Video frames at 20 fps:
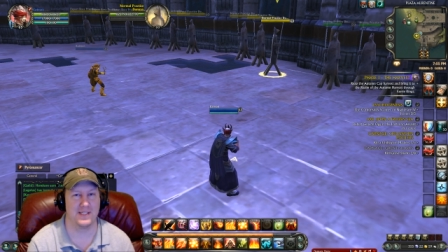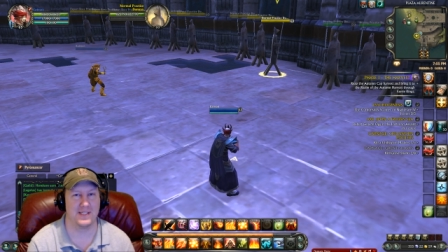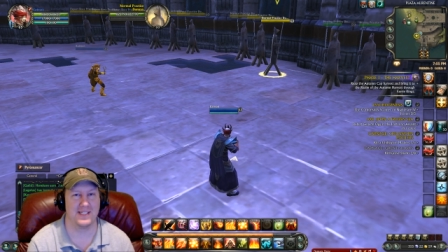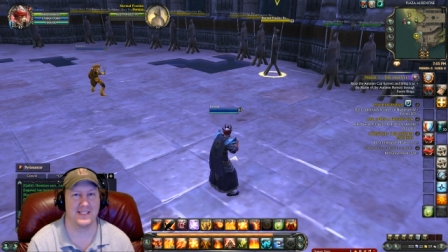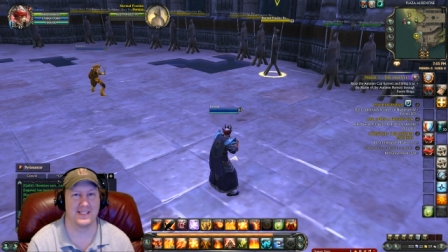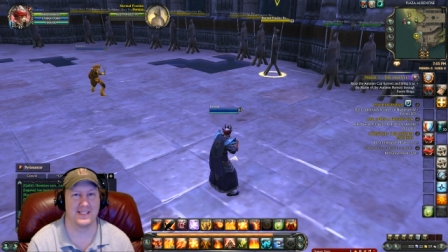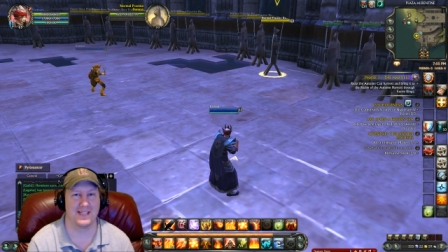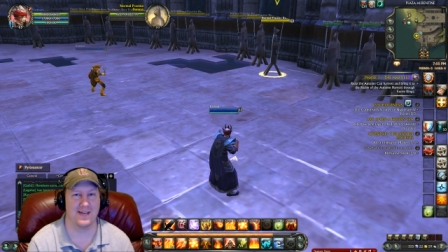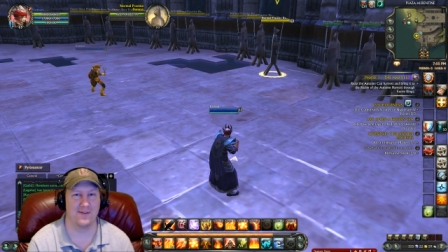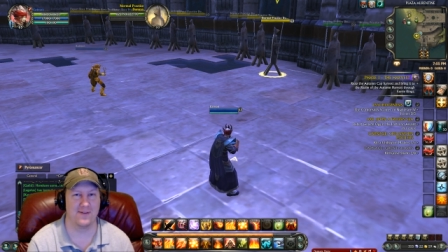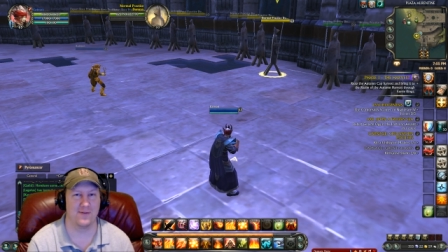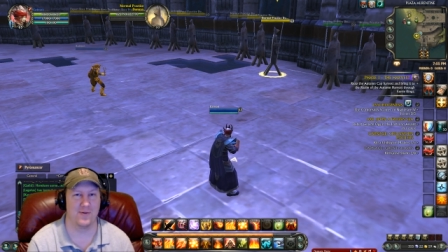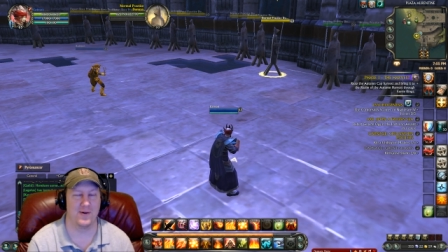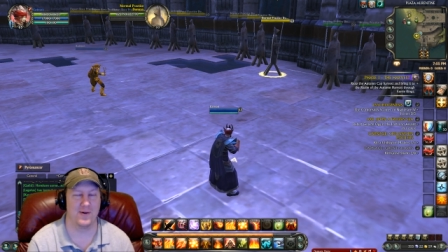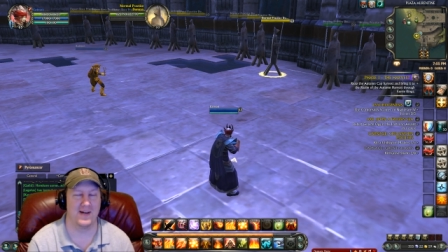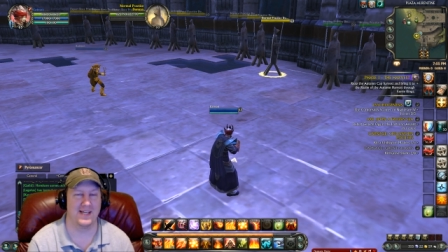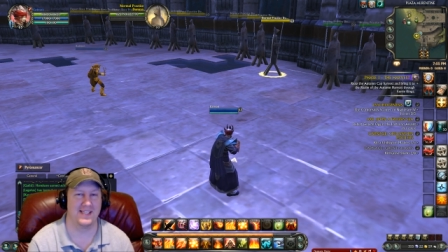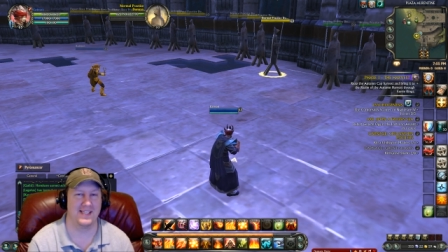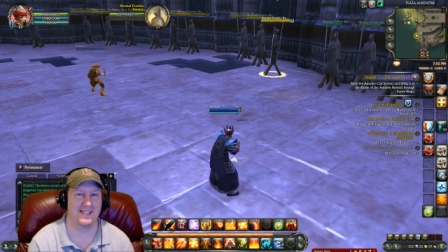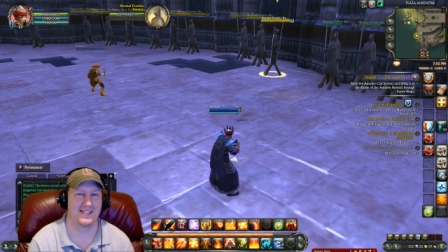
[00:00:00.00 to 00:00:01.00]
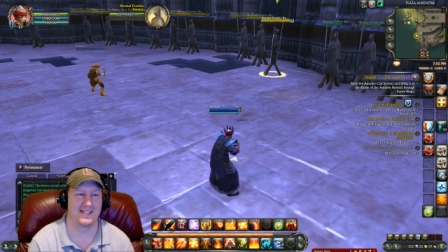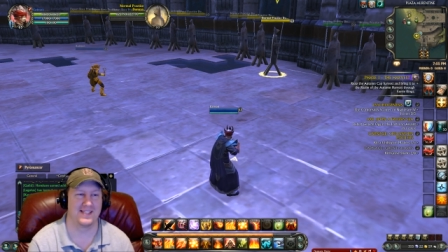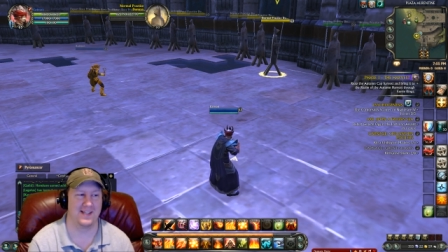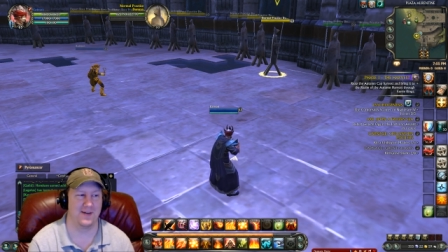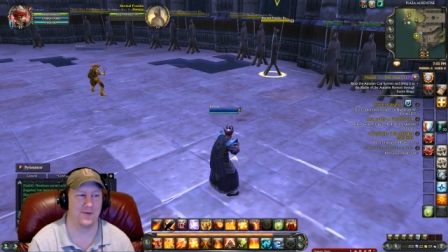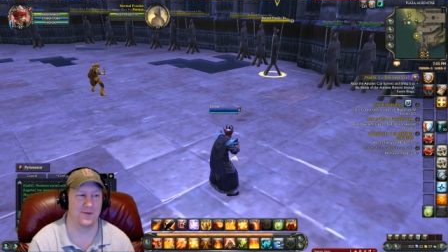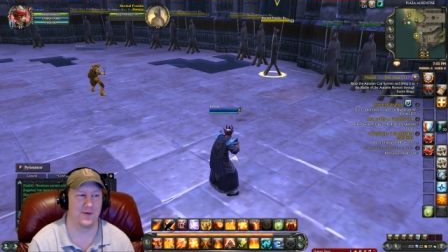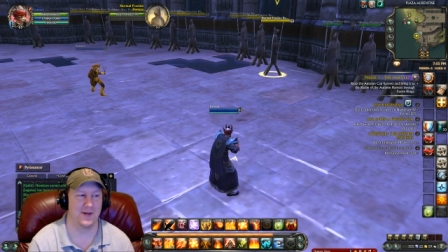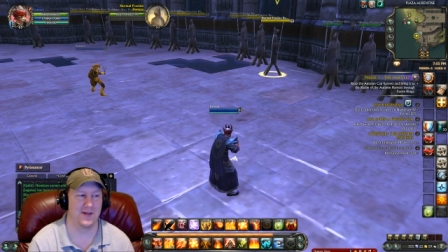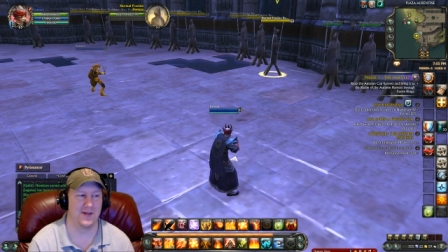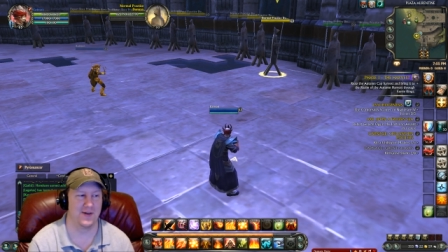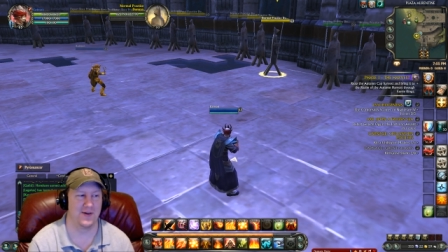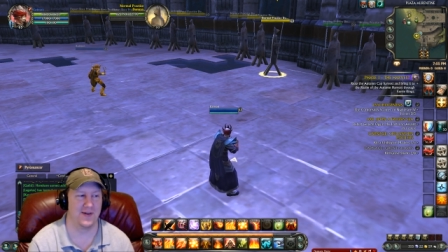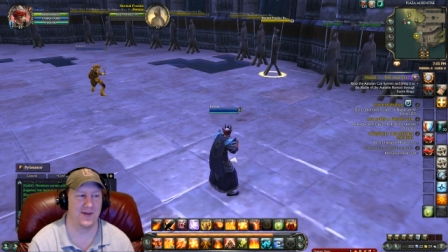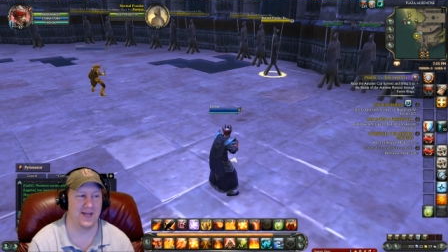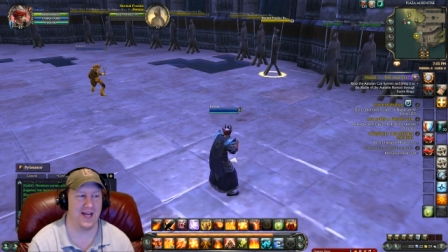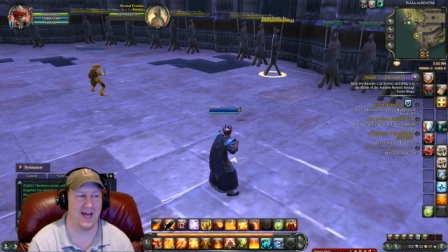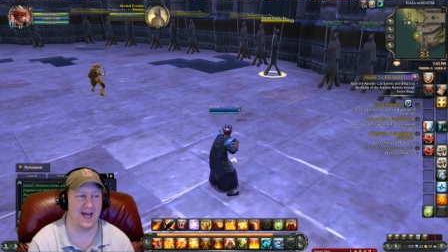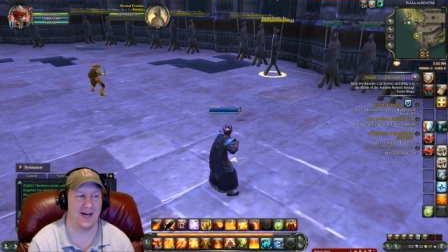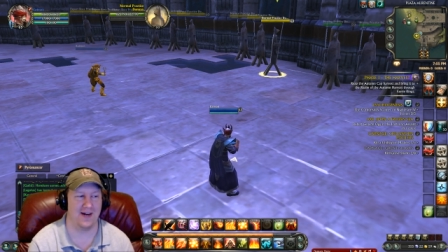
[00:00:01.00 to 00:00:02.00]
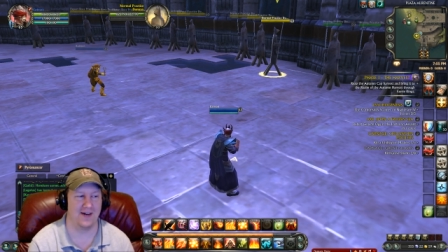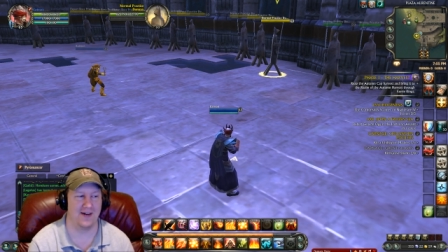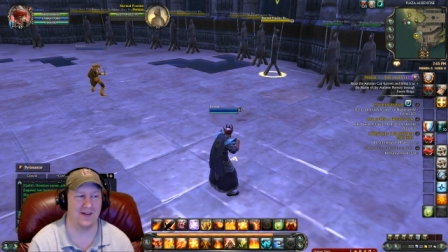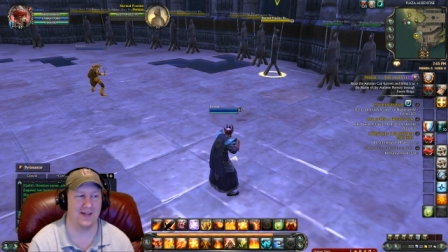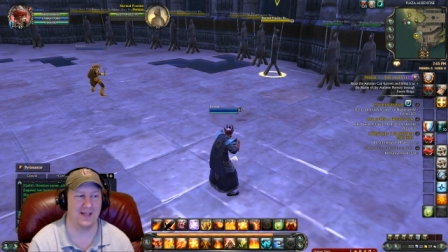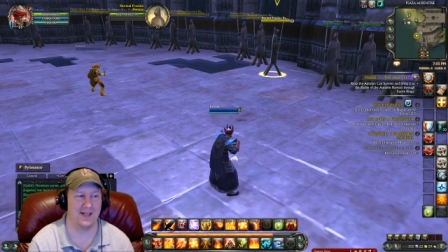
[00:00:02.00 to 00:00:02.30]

these giveaways that we're doing now,